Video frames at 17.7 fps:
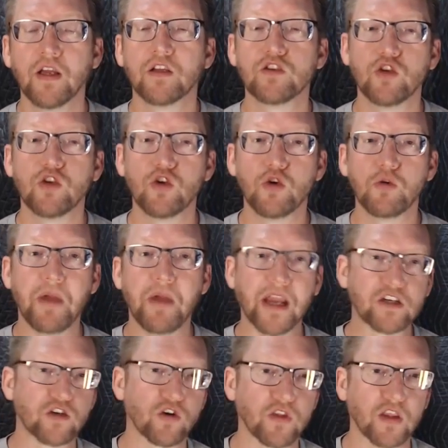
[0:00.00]
to
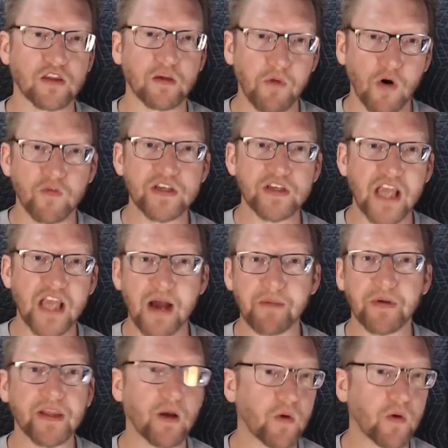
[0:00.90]
make sure that the movies
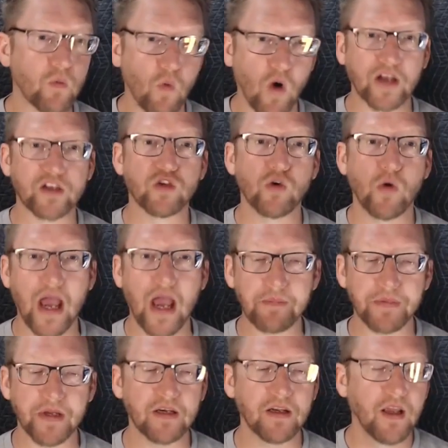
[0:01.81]
happen that we want to
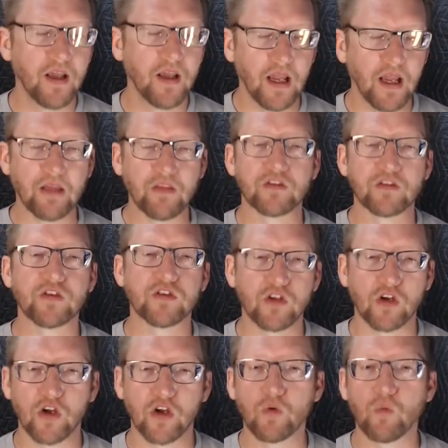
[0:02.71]
happen. And this
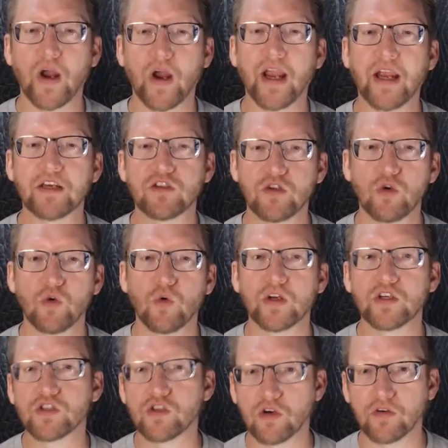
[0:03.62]
is a good way to
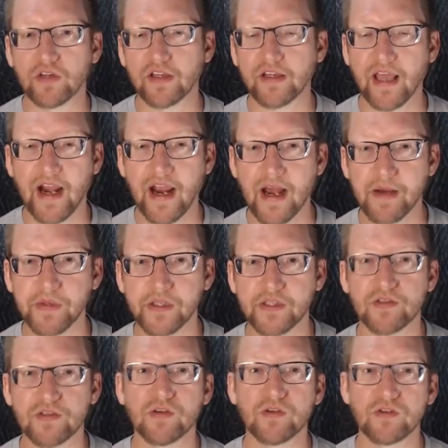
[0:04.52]
ensure that that
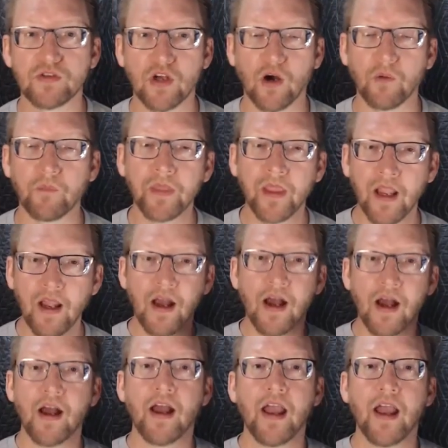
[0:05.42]
happens. So
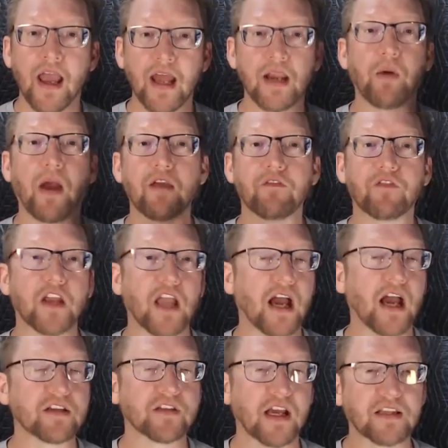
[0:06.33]
anyway, if you
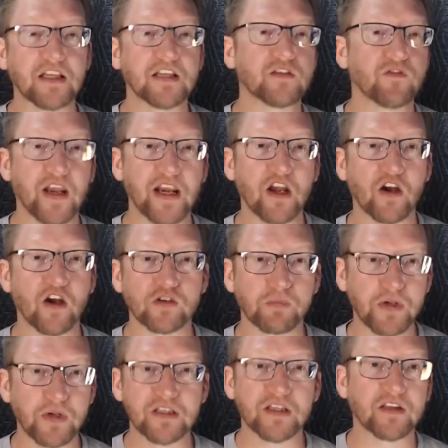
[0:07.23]
guys like these
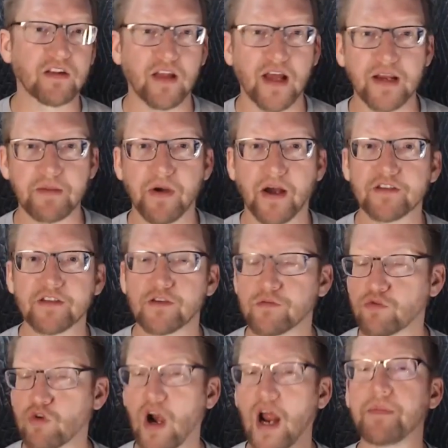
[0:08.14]
videos, please hit the like button,
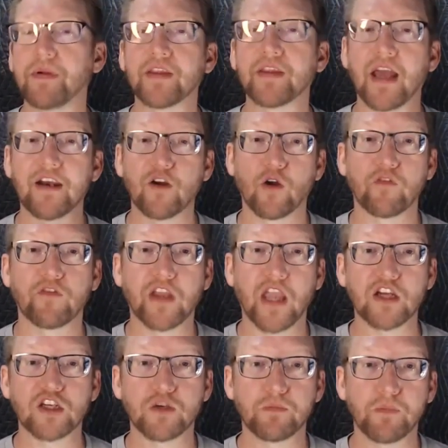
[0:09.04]
subscribe, hit that
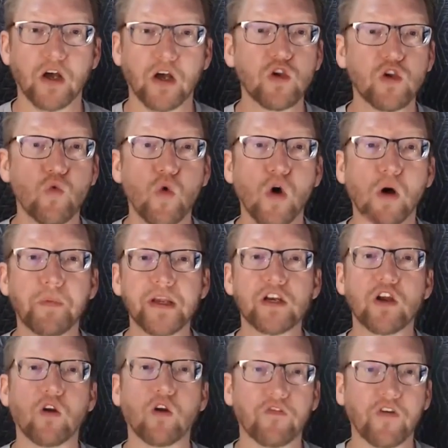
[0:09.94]
notification bell. You will be
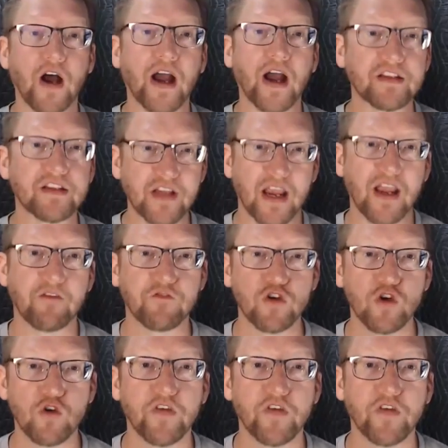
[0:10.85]
notified as I have new